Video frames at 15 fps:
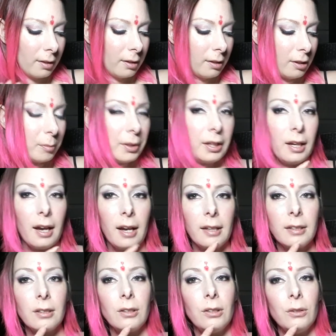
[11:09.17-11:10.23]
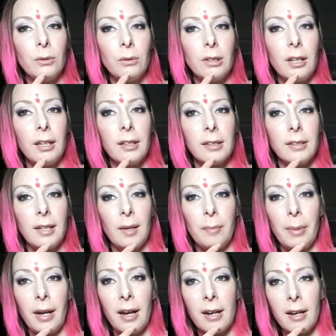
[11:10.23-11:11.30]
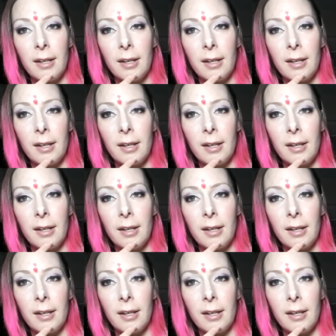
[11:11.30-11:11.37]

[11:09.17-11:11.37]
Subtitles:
you're being asked to take a step back.